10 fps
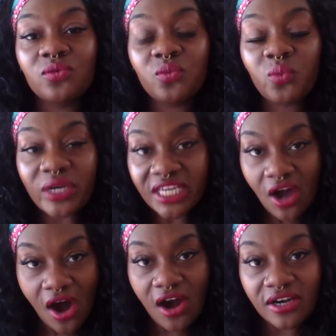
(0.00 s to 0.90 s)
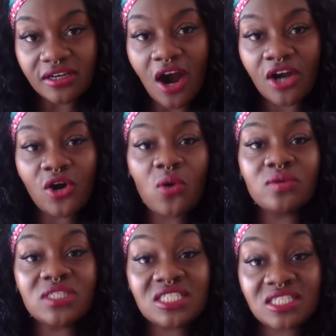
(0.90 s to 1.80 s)
We are our
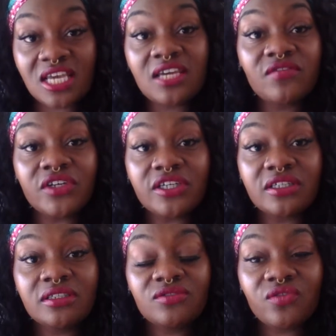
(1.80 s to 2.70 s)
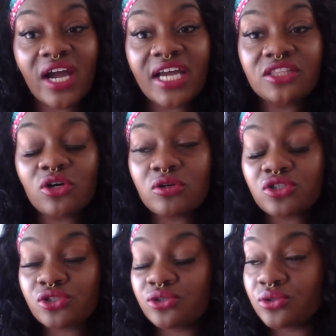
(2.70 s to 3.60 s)
own savior, right? Those
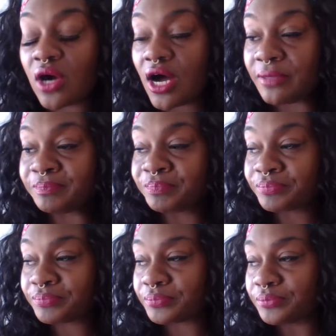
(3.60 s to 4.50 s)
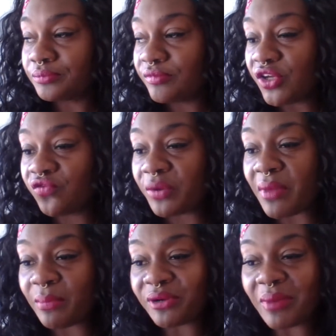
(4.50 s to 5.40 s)
who
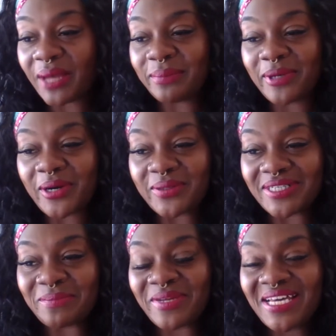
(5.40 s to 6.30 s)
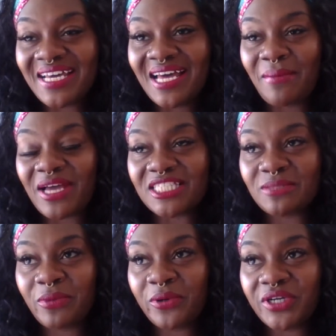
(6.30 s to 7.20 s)
remember my poem, my
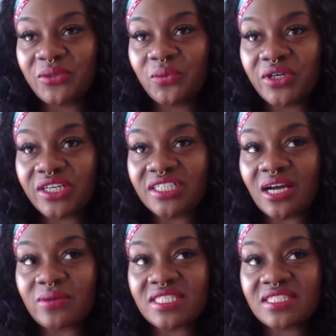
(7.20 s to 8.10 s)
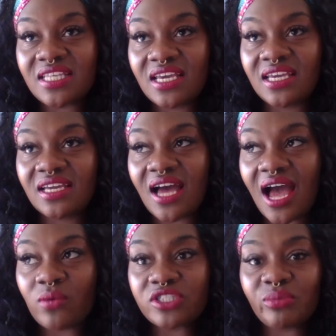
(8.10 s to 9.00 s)
spoken word, I was saying I
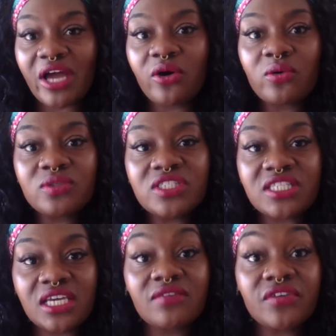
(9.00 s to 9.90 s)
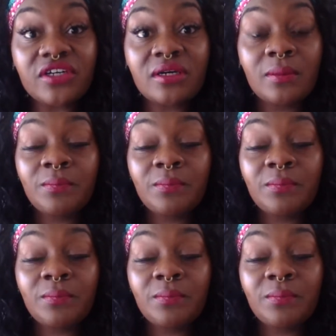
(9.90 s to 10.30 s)
was my own savior.